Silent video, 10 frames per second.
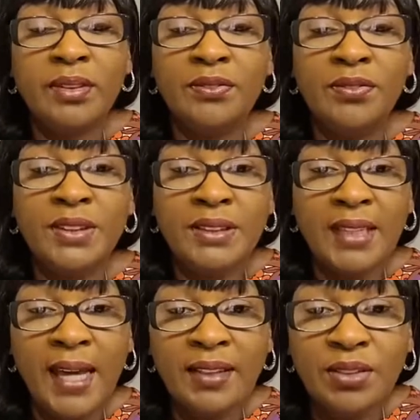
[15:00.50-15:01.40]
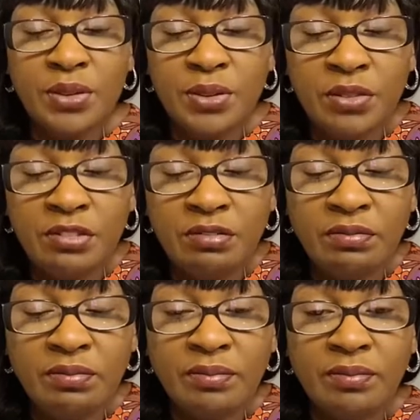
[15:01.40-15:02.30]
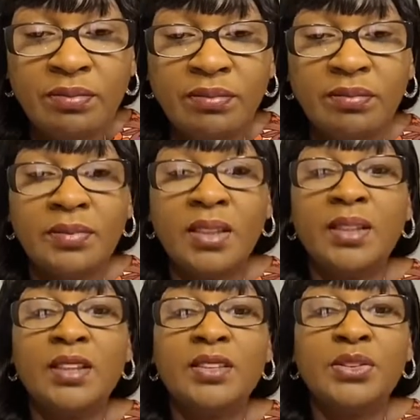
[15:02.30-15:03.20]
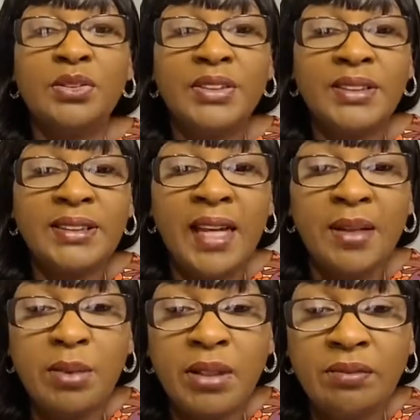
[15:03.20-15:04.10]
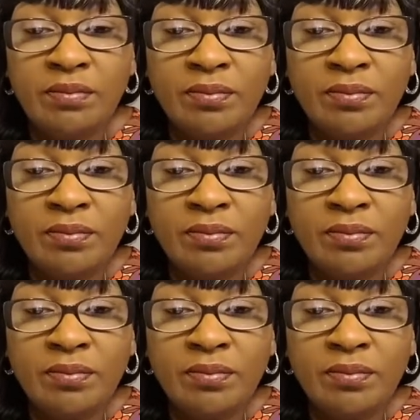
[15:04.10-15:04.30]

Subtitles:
Fix the attitude, do your assignment,